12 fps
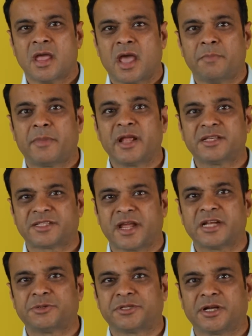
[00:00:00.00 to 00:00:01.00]
and bring
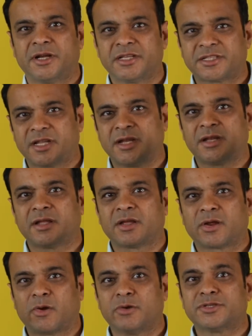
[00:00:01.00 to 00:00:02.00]
states which are distant
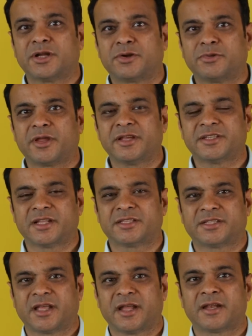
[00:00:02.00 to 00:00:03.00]
closer to the reset
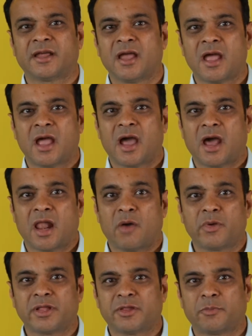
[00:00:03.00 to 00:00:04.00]
state,
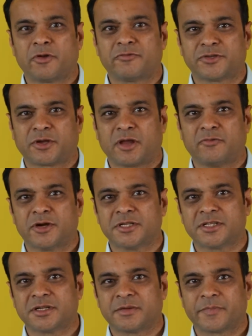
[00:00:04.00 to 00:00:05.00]
allowing the proofs to converge.